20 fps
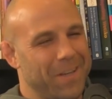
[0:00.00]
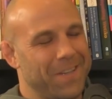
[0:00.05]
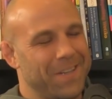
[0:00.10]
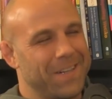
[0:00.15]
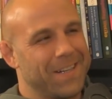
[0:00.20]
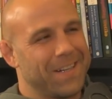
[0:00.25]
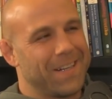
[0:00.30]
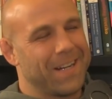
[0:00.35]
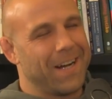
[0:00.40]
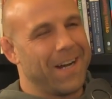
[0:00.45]

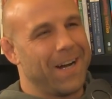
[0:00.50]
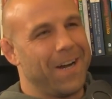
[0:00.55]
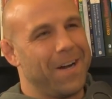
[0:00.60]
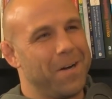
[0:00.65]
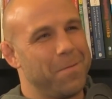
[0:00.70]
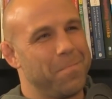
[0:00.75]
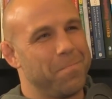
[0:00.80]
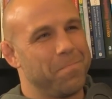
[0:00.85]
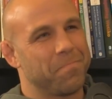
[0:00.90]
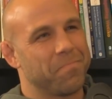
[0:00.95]
brother.
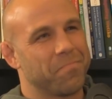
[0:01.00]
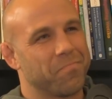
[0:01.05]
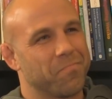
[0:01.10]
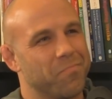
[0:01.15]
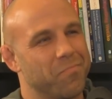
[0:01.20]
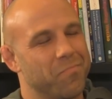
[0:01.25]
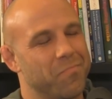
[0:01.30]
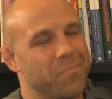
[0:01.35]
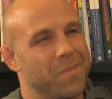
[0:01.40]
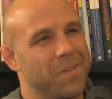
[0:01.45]

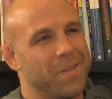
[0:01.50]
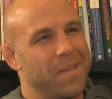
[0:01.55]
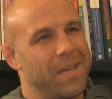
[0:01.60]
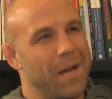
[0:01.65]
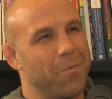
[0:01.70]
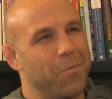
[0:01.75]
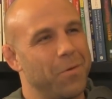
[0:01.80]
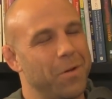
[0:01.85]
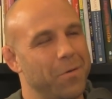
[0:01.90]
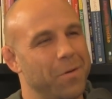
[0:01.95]
Um,
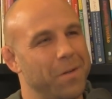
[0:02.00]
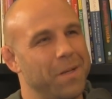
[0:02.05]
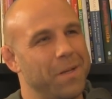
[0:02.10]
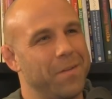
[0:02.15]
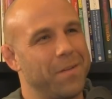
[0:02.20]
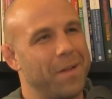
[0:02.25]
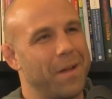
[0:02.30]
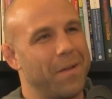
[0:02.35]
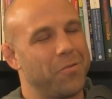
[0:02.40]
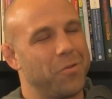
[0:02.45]
yeah, we don't
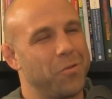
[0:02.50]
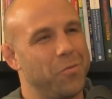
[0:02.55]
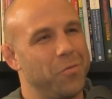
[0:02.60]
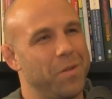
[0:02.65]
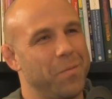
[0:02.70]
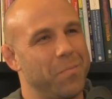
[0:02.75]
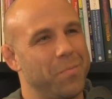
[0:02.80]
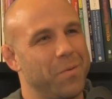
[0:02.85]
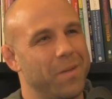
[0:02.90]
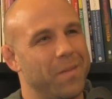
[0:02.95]
need to dive
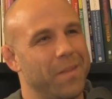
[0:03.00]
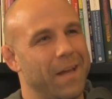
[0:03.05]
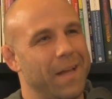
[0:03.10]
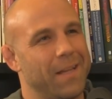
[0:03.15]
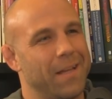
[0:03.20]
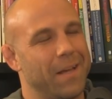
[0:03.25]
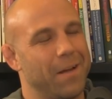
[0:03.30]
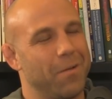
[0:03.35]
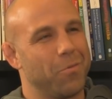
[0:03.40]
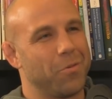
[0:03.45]
too deep into
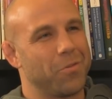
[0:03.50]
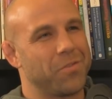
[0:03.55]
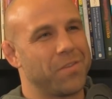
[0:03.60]
that yet.